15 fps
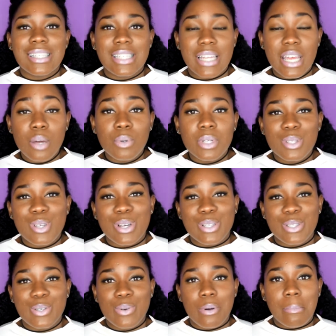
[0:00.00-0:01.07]
Today I want to talk
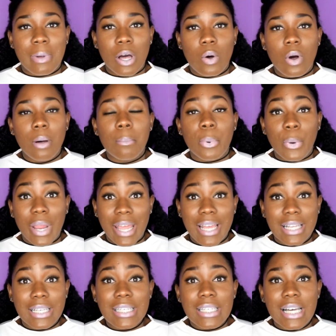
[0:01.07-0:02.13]
to you about a
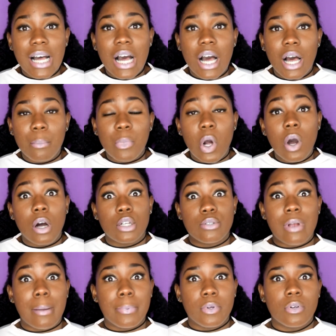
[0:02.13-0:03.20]
brand called
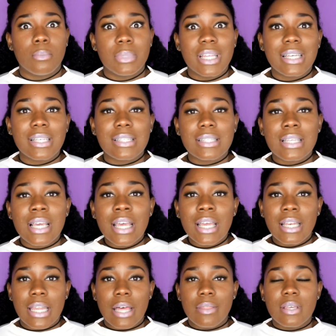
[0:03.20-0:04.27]
Tropikal Bliss.
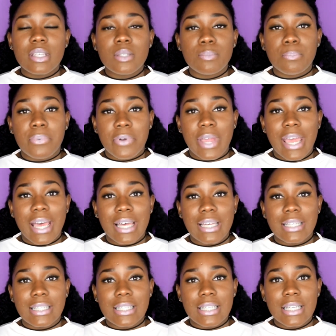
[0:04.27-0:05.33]
Now this
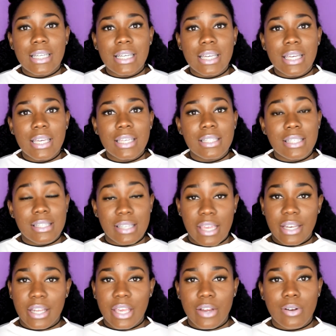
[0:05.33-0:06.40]
brand is a
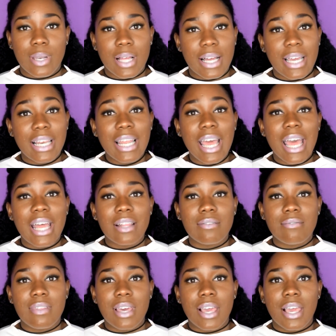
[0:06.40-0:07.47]
skincare line and
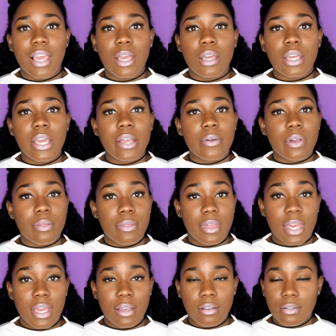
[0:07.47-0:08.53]
they carry
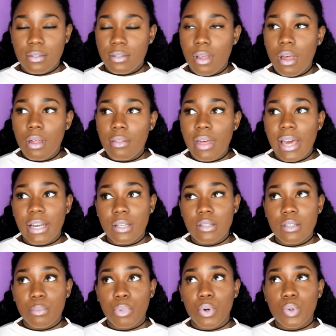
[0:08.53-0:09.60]
things that is
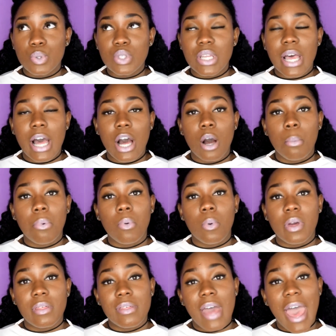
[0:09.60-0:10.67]
supposed to help
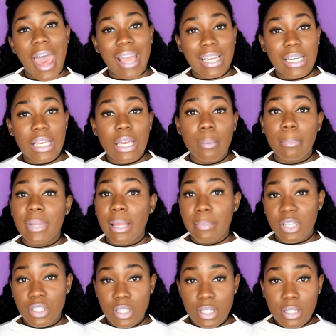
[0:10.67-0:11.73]
with acne and
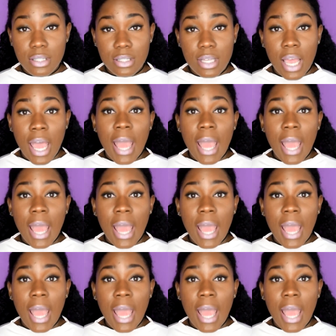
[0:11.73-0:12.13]
blemishes.